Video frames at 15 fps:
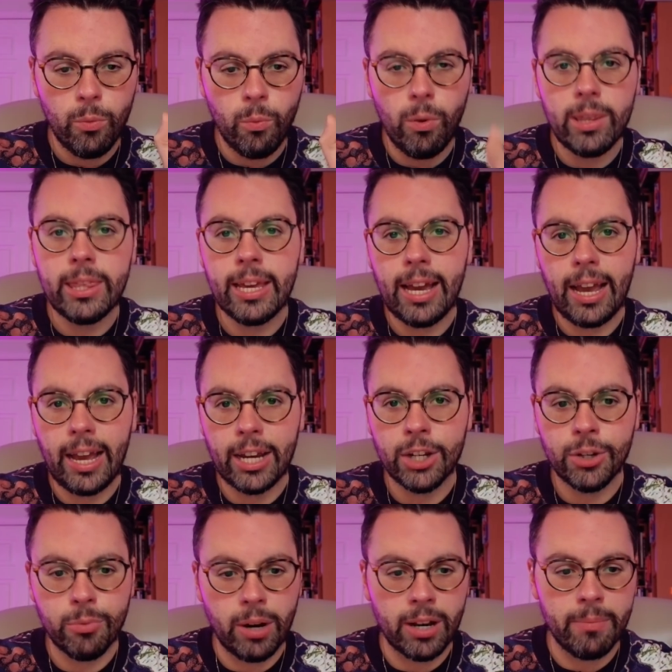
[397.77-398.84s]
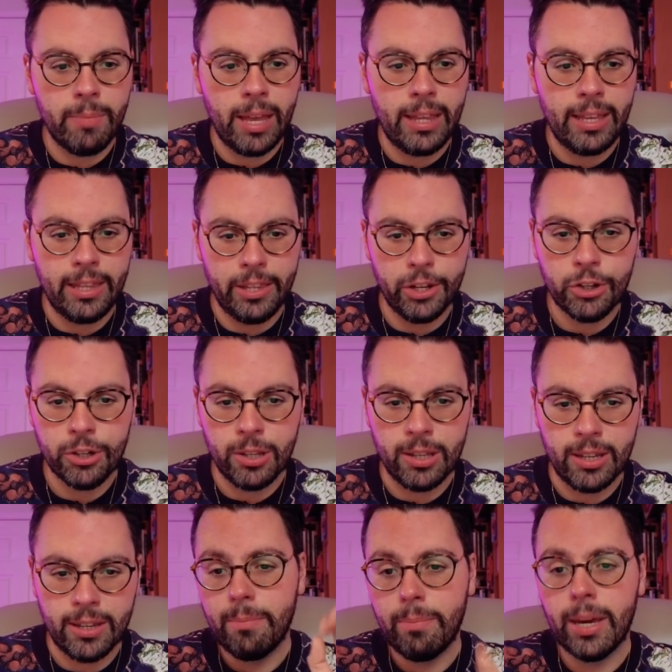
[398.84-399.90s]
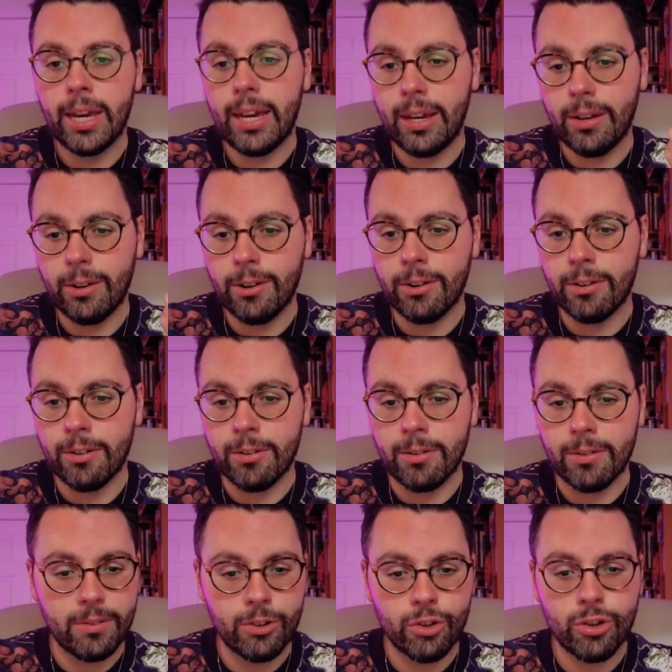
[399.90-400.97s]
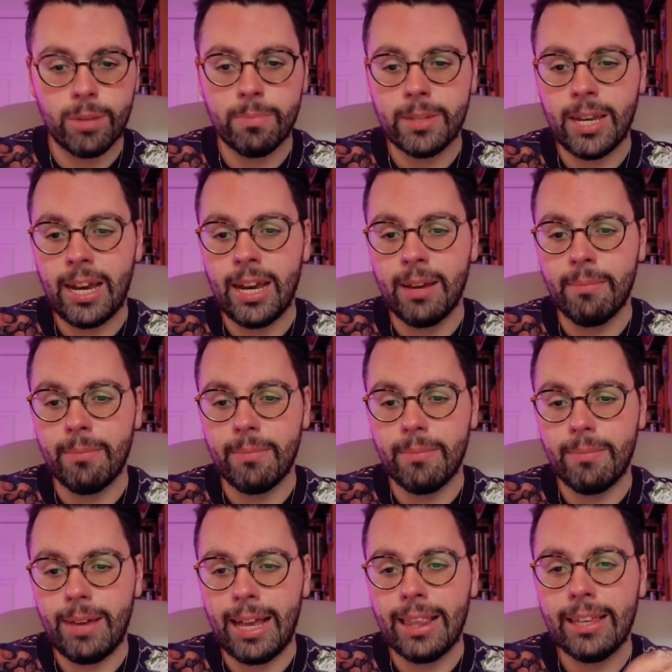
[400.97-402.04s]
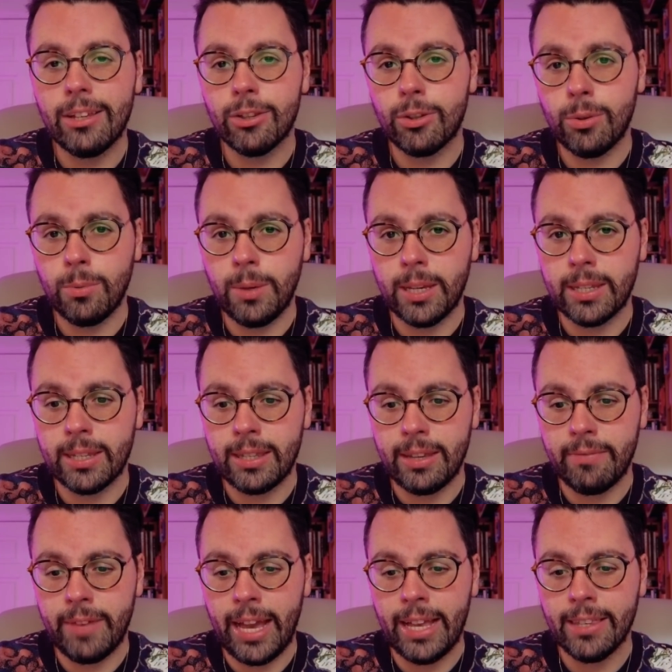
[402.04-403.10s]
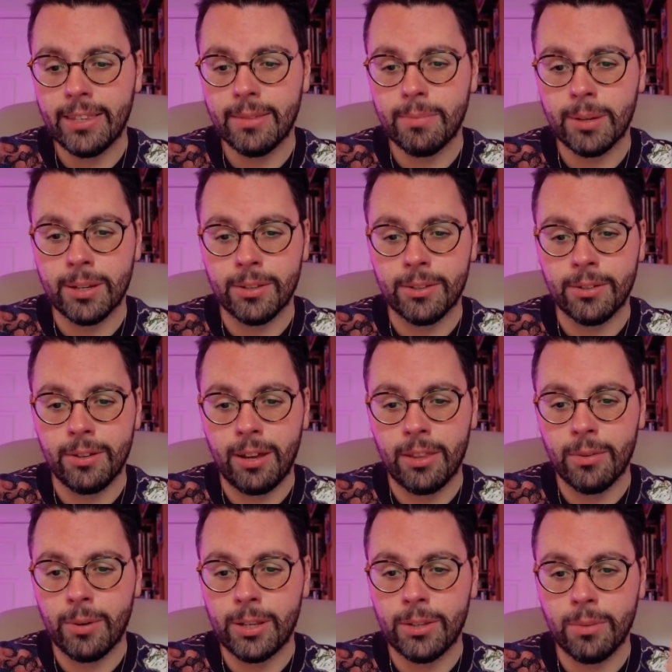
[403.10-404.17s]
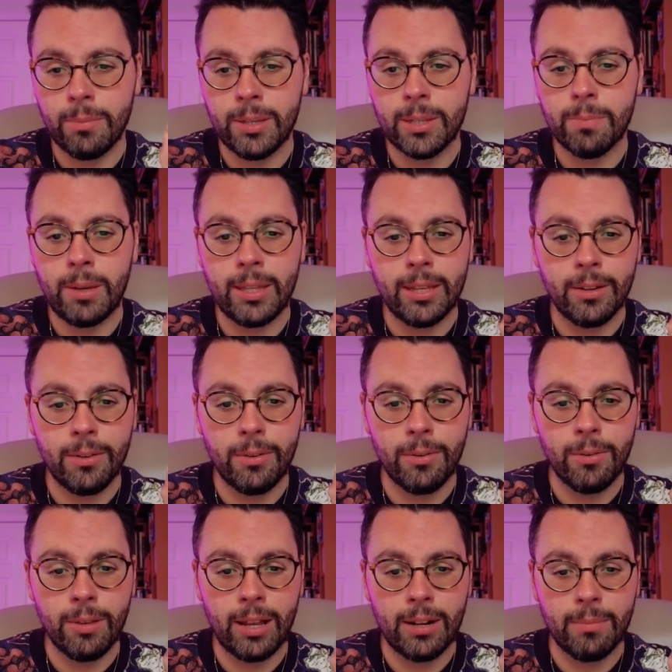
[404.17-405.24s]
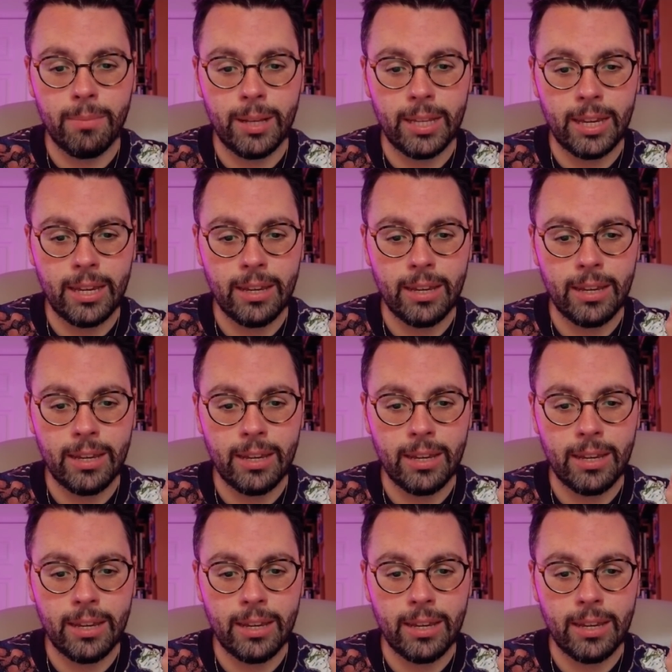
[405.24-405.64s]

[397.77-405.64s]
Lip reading: One thing I actually recommend initially, picking your trip time at least 2 weeks in advance because otherwise you'll be spending a whole lot of money.